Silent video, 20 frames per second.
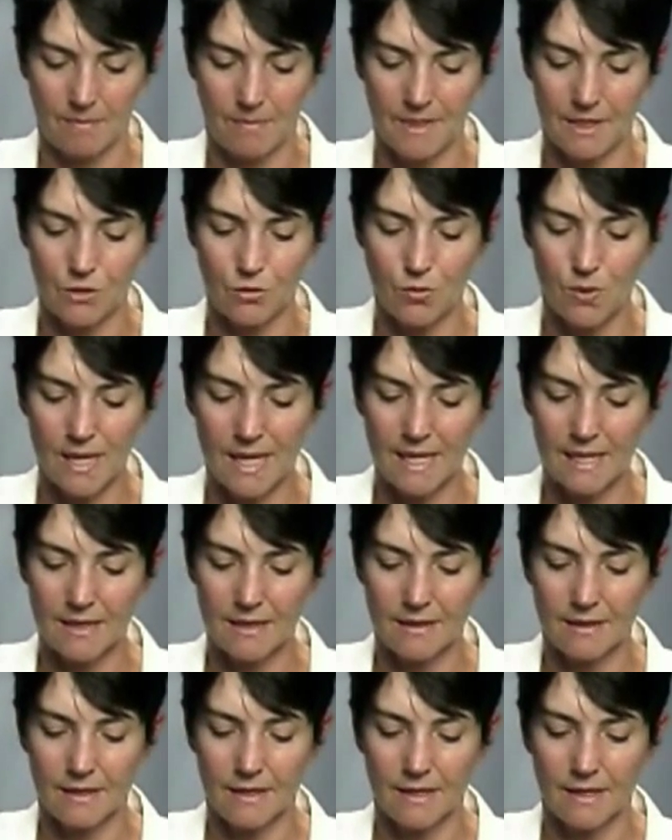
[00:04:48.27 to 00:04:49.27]

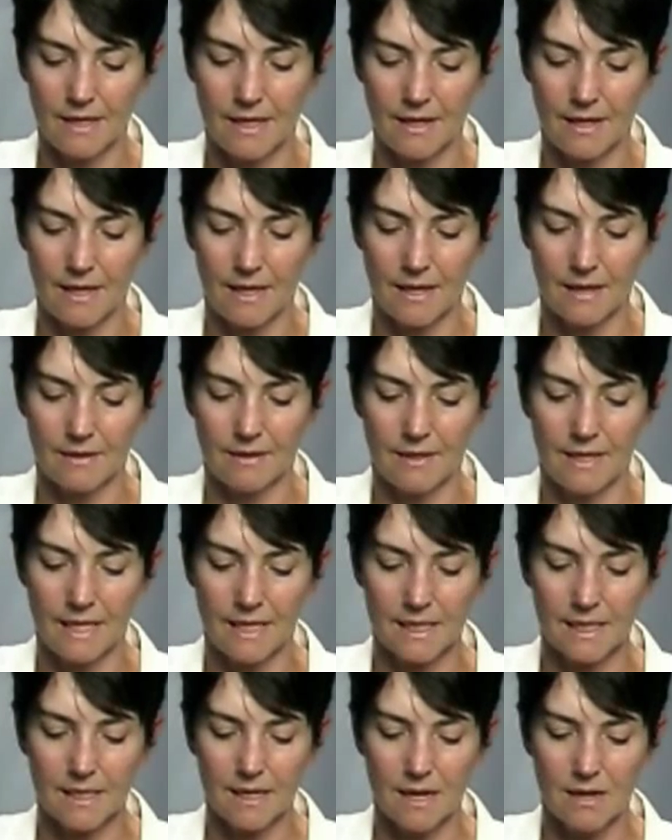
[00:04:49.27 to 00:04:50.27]
between
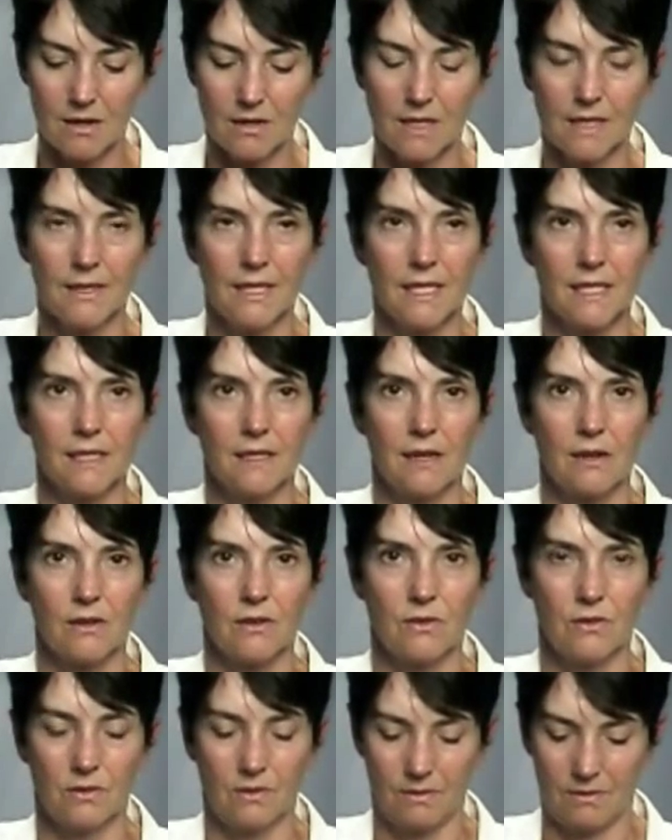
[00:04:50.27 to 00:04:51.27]
this knuckle and this
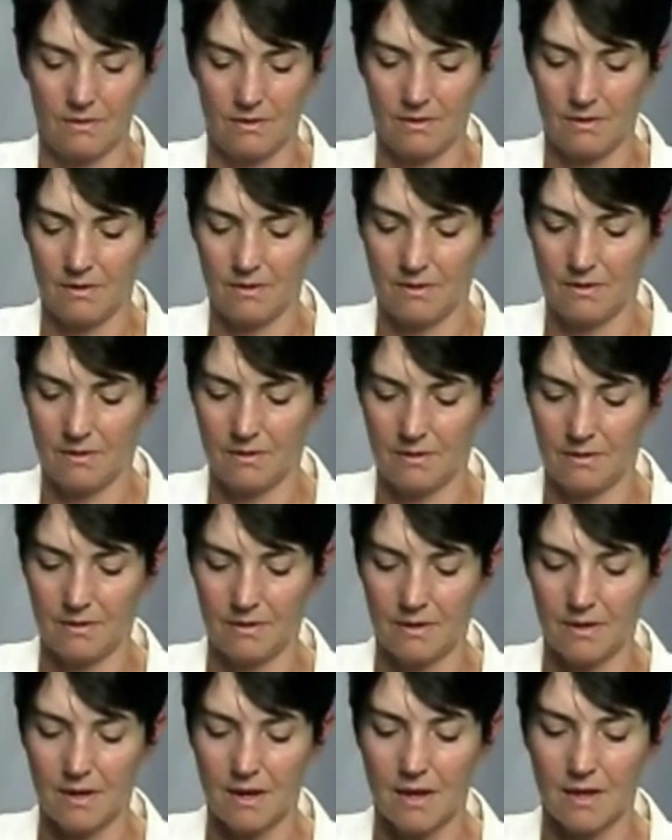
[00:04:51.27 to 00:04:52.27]
knuckle,
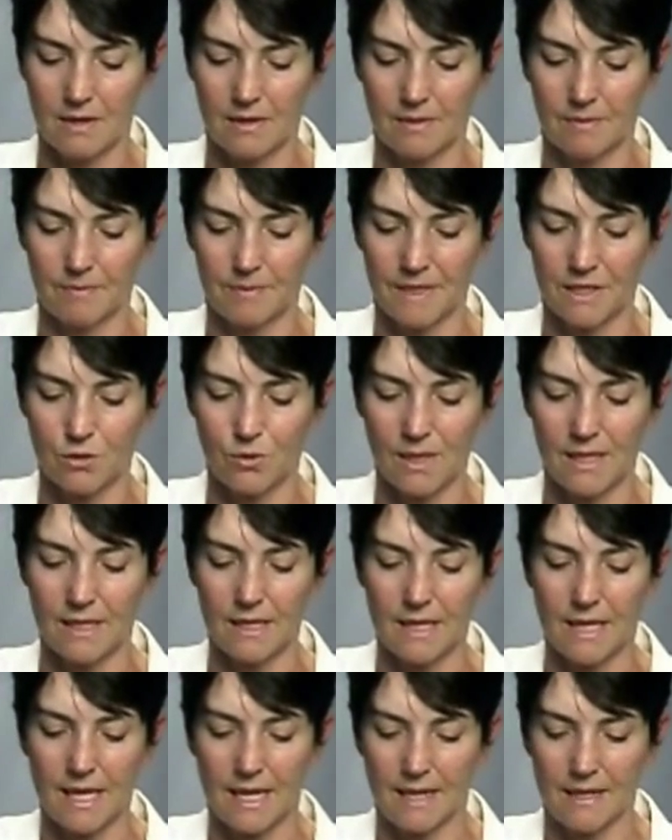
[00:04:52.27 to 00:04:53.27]

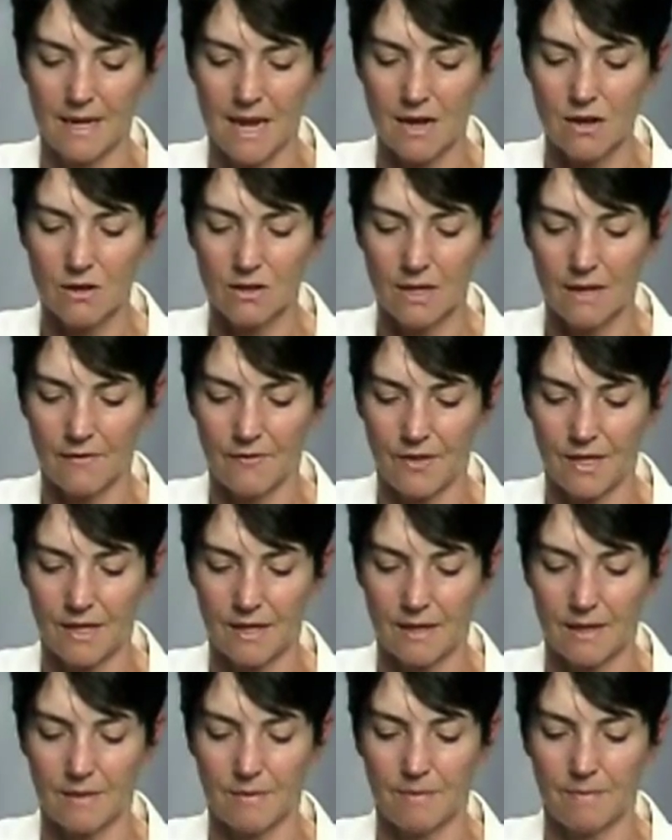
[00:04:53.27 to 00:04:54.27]
between the knuckle of
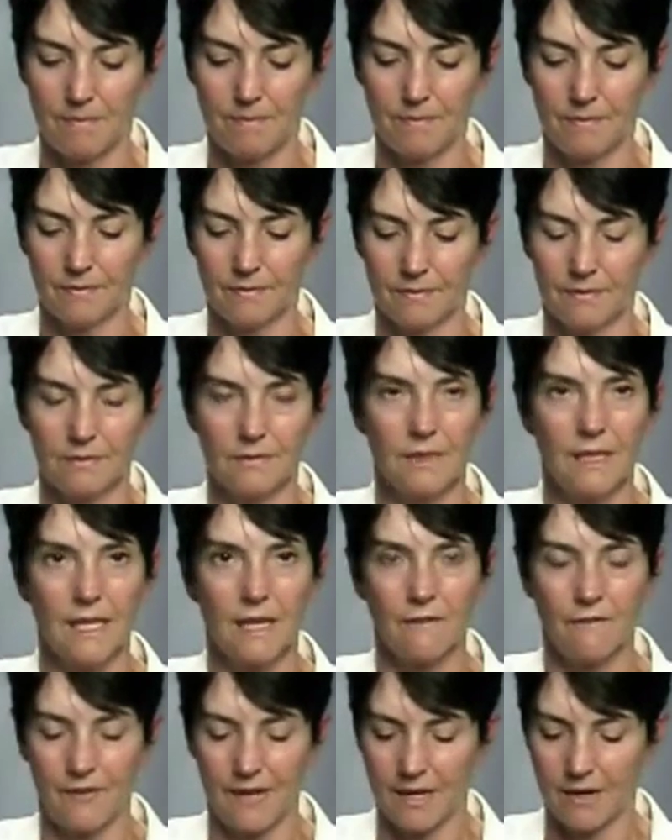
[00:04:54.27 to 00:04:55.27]
the
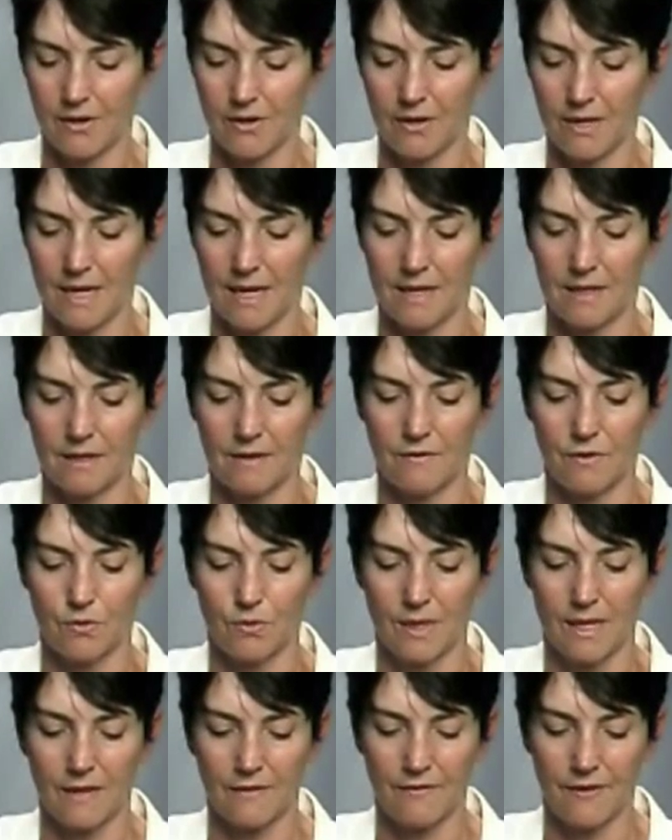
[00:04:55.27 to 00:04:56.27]
little finger and of the
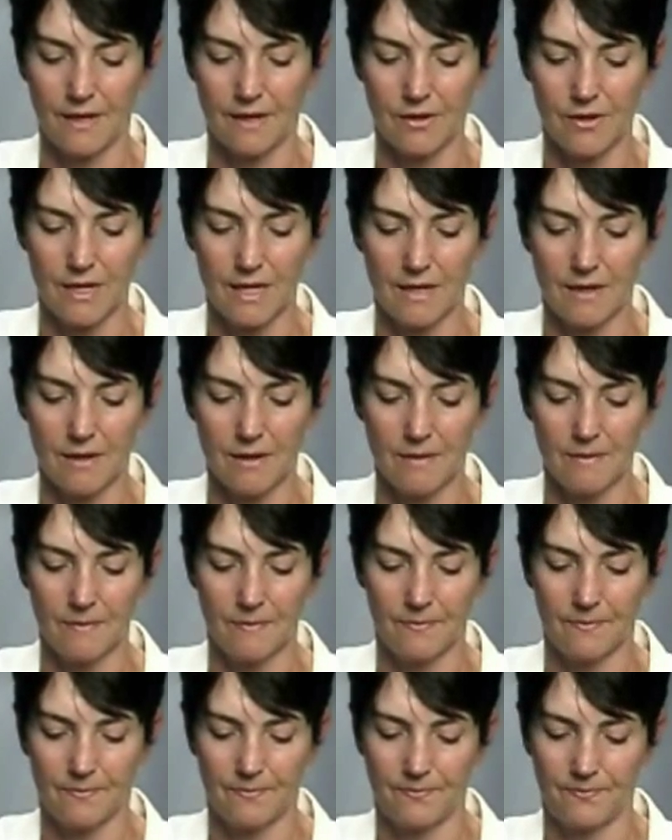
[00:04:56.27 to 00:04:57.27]
ring finger here,
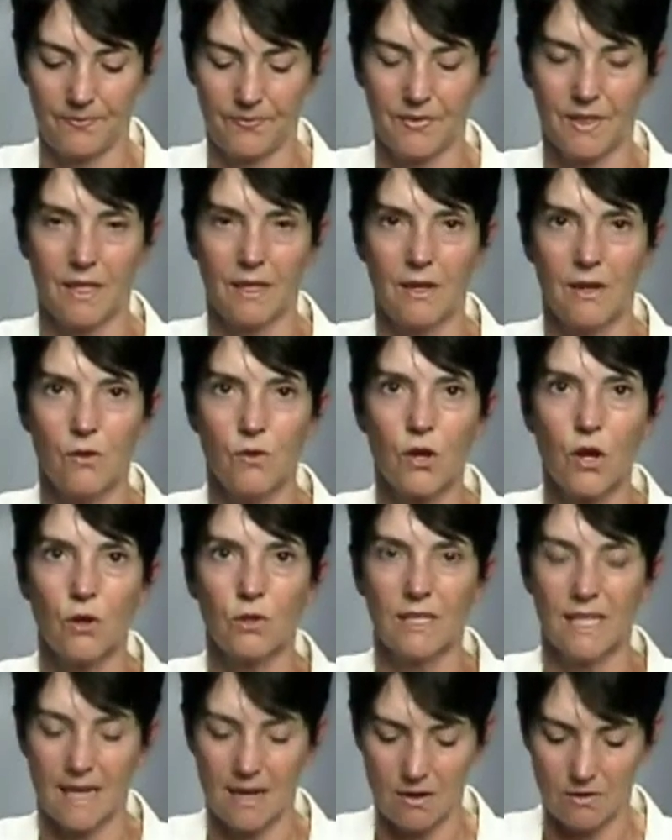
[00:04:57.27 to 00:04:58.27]

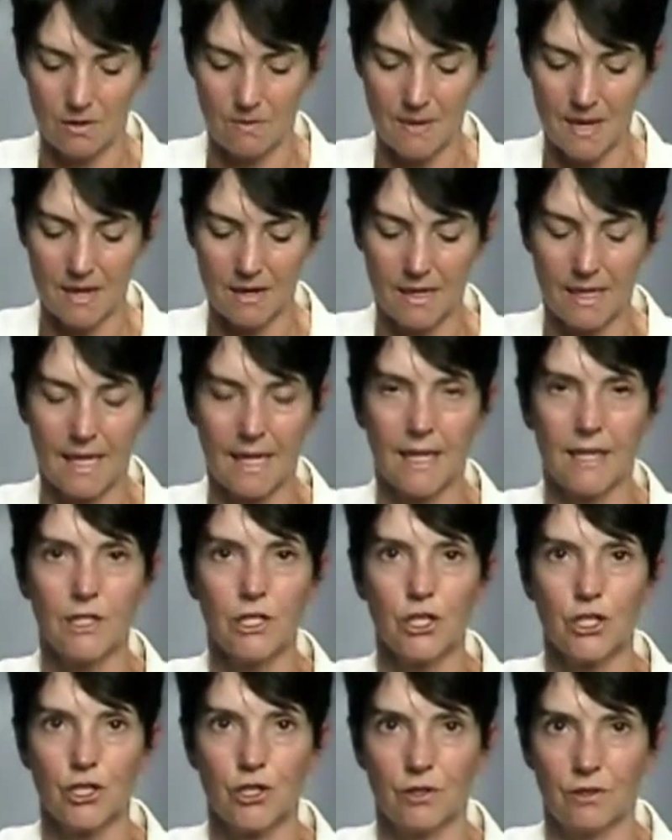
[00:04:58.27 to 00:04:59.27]
go down about 1
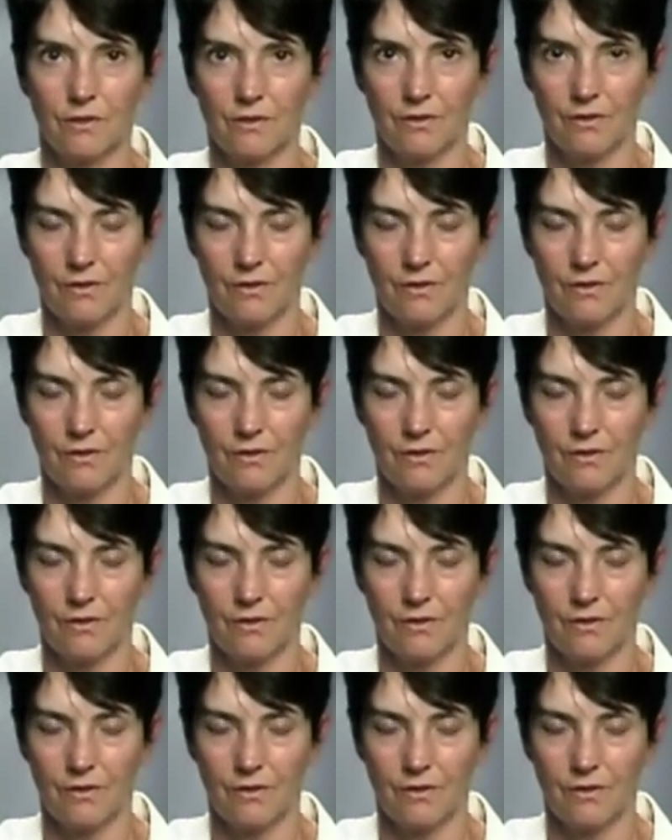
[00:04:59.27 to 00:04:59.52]
inch